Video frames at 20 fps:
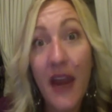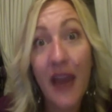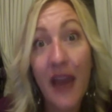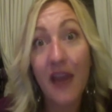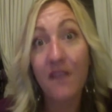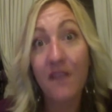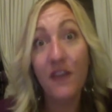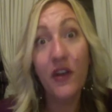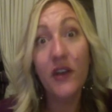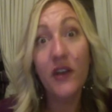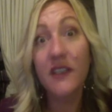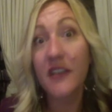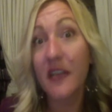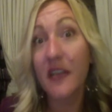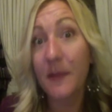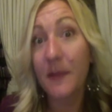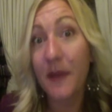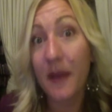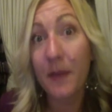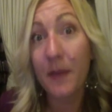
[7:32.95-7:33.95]
And if you decide
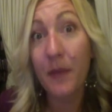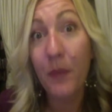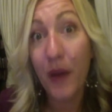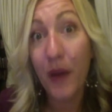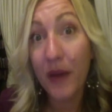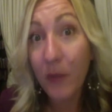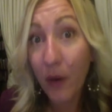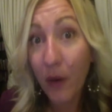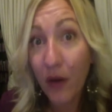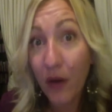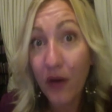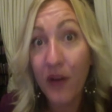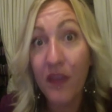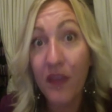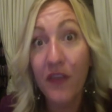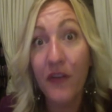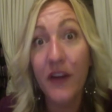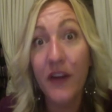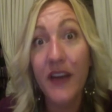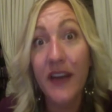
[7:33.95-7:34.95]
to become a brand partner in
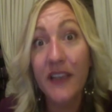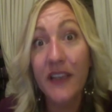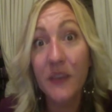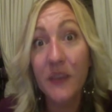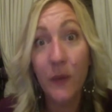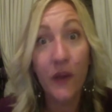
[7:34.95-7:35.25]
30 days,